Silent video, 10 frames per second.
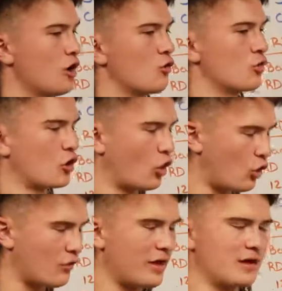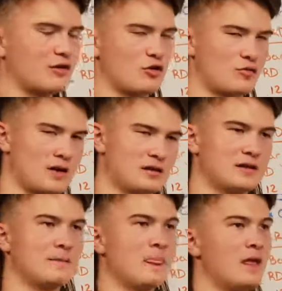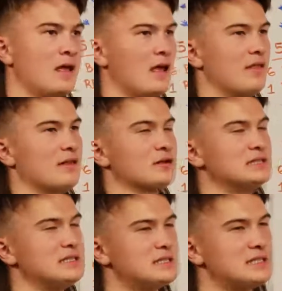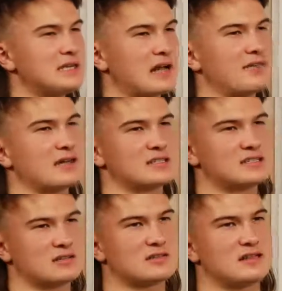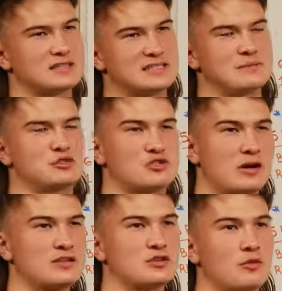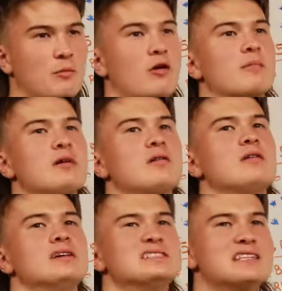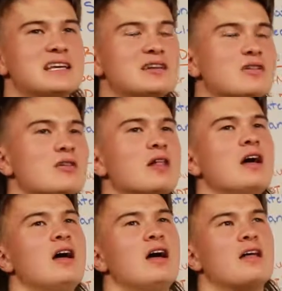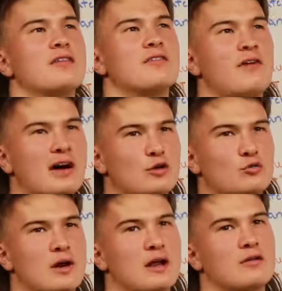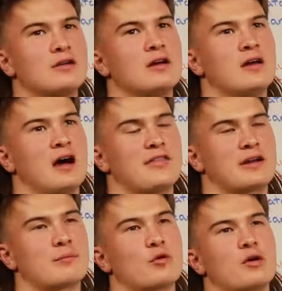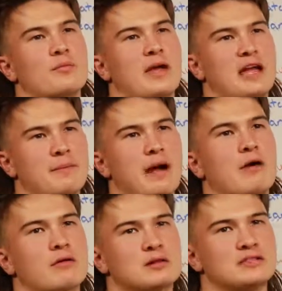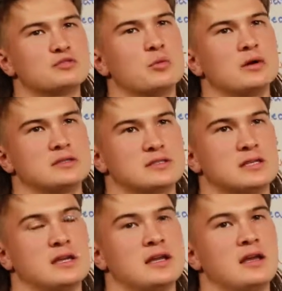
recall that correctly. And then on DT, I think I stuck to that same strategy on the barbell until the final round. I think I broke up the hang power cleans once